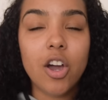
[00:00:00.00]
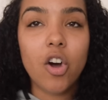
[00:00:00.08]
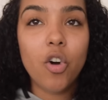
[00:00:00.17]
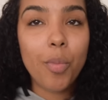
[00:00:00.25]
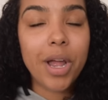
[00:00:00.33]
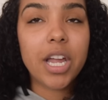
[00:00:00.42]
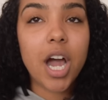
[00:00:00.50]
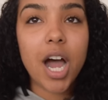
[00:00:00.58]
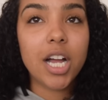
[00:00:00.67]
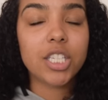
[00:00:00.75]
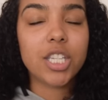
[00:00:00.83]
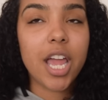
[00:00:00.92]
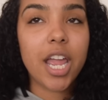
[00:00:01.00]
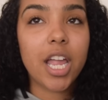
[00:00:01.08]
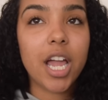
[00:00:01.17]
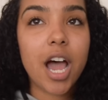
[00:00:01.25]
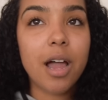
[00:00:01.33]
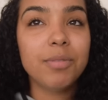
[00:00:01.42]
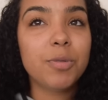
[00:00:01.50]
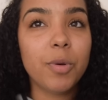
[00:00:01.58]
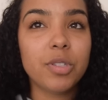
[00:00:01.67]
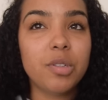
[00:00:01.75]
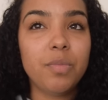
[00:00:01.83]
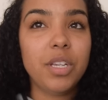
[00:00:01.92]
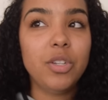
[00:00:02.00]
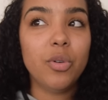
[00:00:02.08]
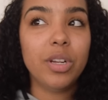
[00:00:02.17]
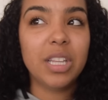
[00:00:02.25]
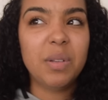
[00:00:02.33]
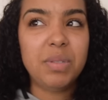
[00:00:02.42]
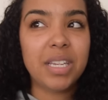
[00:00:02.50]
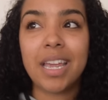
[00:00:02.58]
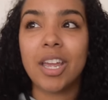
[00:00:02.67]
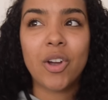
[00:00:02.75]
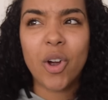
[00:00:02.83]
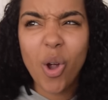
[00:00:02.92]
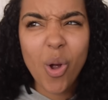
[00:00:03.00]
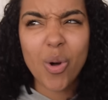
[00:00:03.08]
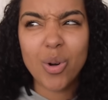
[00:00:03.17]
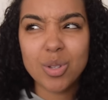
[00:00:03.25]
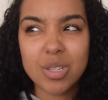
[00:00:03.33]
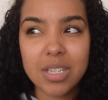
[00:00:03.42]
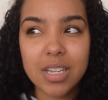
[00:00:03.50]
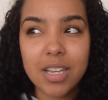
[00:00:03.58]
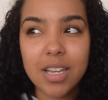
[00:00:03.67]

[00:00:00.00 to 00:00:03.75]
oh my gosh, like I'm supposed to be doing lipstick and curls.